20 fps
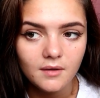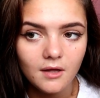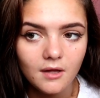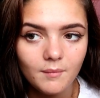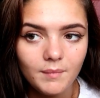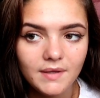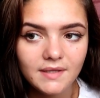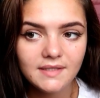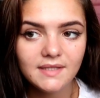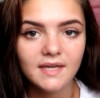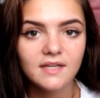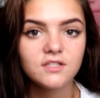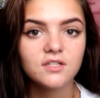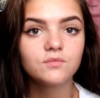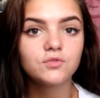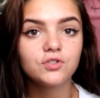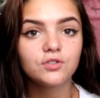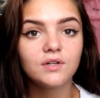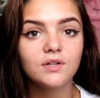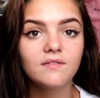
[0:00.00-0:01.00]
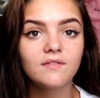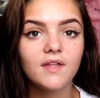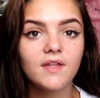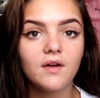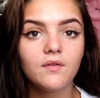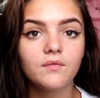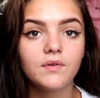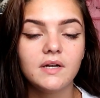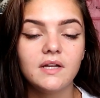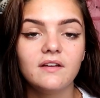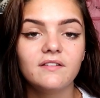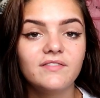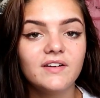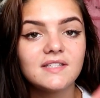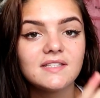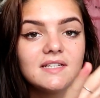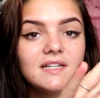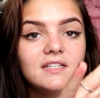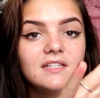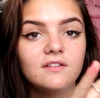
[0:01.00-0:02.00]
But yes, I'm sorry if that really
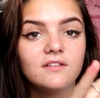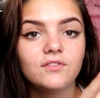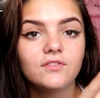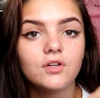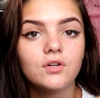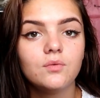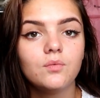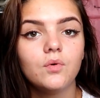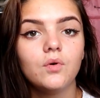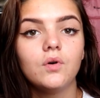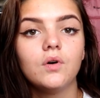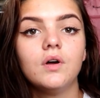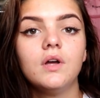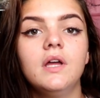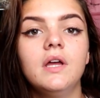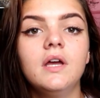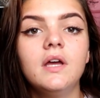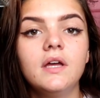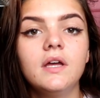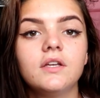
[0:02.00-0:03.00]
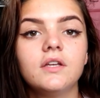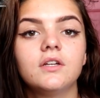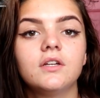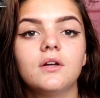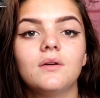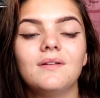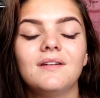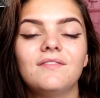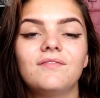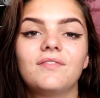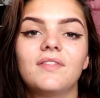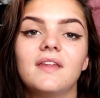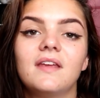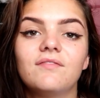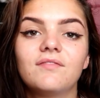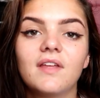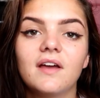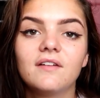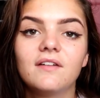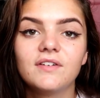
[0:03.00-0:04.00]
affected any of you, or you know,
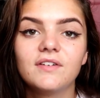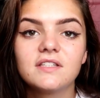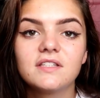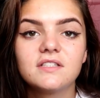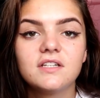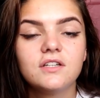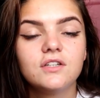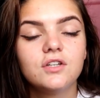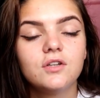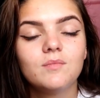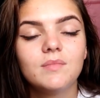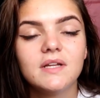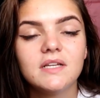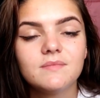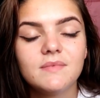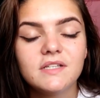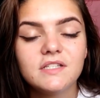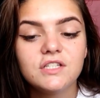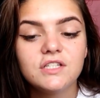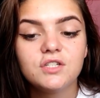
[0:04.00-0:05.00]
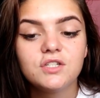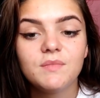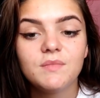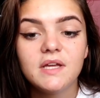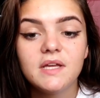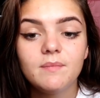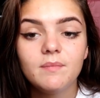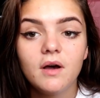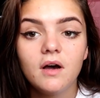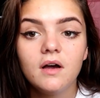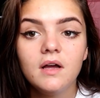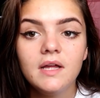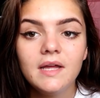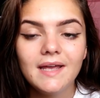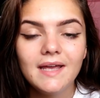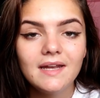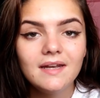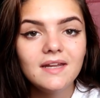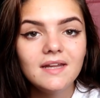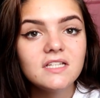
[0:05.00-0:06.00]
if that affected any of you, please message me. But
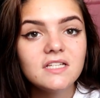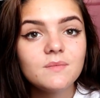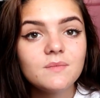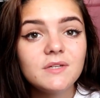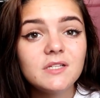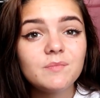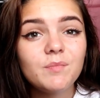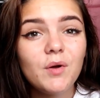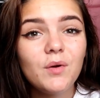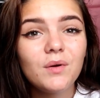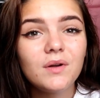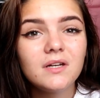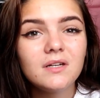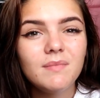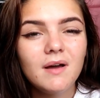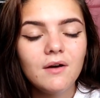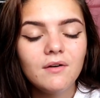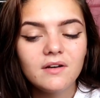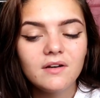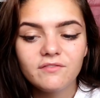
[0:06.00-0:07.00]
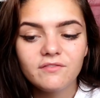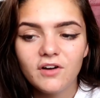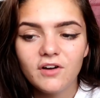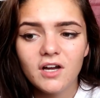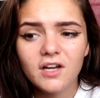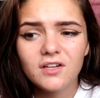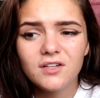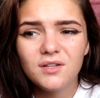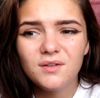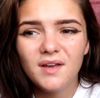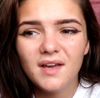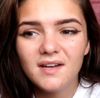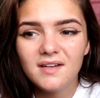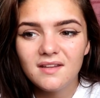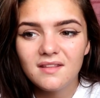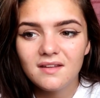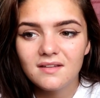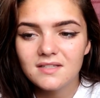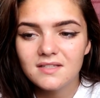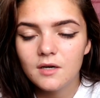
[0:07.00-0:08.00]
it needs to be spoken about, and if I can do
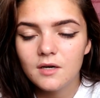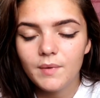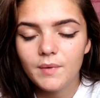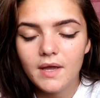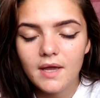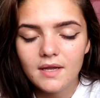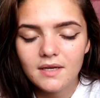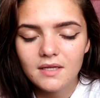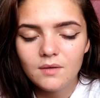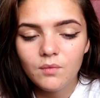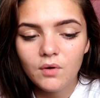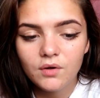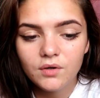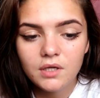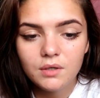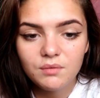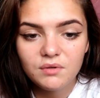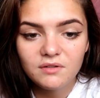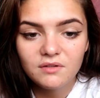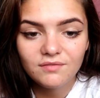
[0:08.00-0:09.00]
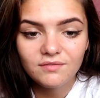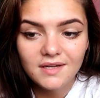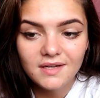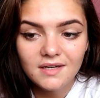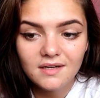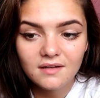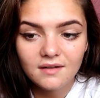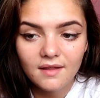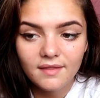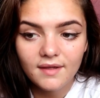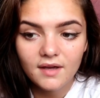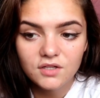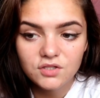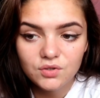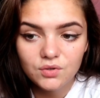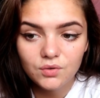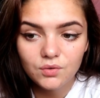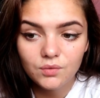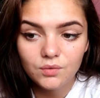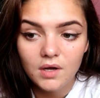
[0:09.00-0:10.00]
anything to help anyone who is feeling like that
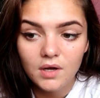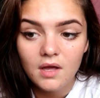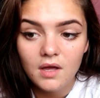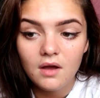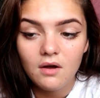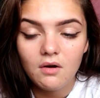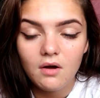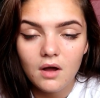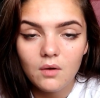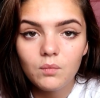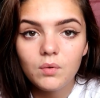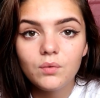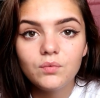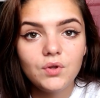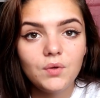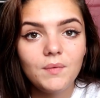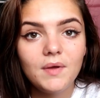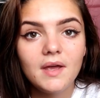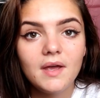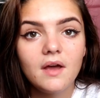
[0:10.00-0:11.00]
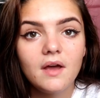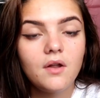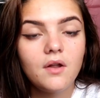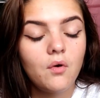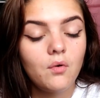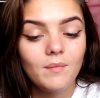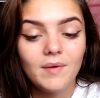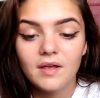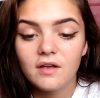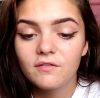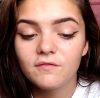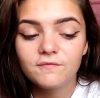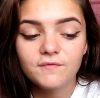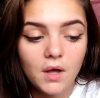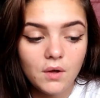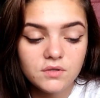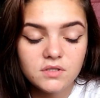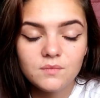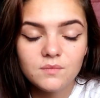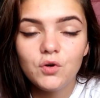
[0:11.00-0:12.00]
at all, I will do it, and I'll make
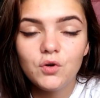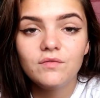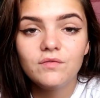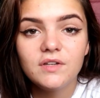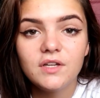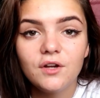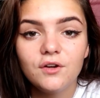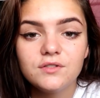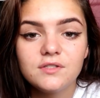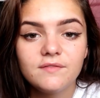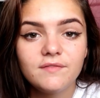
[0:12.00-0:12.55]
1,000 more videos